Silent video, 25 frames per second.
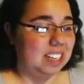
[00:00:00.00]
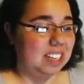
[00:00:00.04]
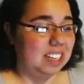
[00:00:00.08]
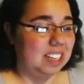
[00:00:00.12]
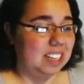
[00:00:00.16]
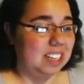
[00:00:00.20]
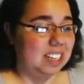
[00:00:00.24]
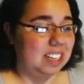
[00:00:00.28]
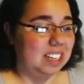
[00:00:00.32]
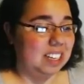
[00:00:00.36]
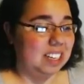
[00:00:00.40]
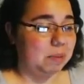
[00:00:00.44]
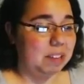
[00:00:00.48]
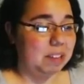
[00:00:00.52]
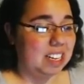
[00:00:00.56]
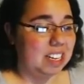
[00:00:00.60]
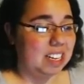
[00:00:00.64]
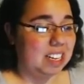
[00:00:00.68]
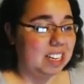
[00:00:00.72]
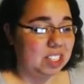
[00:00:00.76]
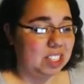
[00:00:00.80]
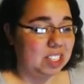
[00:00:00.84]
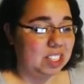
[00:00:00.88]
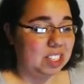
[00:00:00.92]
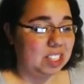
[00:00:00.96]
For me,
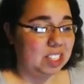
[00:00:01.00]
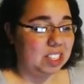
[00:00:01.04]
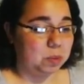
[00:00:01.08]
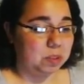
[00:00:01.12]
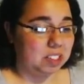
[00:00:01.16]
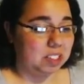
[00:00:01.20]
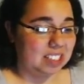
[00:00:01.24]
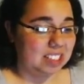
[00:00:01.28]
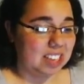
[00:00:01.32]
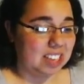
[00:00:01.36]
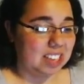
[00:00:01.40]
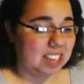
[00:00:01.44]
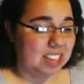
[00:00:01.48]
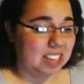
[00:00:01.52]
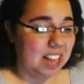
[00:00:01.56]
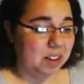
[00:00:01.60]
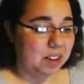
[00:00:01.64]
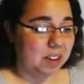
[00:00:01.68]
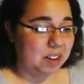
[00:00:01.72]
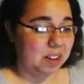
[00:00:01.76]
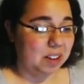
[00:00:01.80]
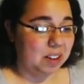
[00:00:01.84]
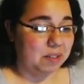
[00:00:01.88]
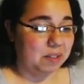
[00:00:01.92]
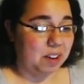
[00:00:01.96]
it just wins. I
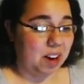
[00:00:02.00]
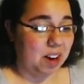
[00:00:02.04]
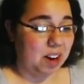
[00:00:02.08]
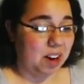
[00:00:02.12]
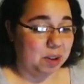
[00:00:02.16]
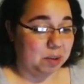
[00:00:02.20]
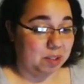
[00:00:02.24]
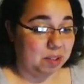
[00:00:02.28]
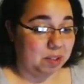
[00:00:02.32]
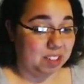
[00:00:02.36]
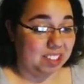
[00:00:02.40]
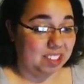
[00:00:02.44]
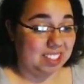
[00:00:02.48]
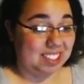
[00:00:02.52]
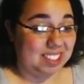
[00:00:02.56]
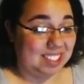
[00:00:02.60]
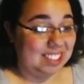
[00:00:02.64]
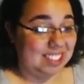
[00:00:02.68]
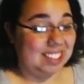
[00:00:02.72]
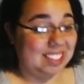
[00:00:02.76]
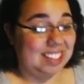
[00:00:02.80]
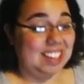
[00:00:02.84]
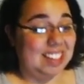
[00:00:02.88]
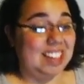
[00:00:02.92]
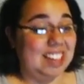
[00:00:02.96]
love Hogwarts.
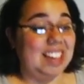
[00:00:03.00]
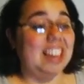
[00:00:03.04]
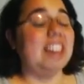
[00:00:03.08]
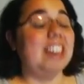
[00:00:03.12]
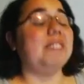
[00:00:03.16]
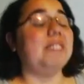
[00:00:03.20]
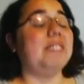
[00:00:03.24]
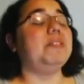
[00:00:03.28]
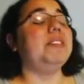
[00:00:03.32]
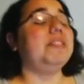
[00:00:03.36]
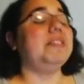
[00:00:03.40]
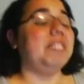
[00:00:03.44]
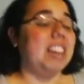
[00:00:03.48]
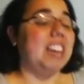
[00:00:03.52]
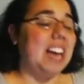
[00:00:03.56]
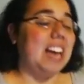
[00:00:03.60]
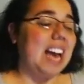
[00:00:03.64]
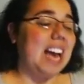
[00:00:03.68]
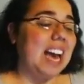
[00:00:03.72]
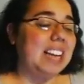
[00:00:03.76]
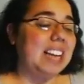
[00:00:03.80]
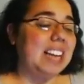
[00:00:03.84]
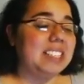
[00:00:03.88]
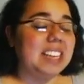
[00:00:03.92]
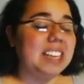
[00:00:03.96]
Well,
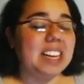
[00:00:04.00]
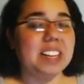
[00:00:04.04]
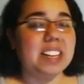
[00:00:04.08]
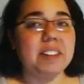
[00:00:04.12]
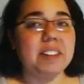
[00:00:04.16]
I say I love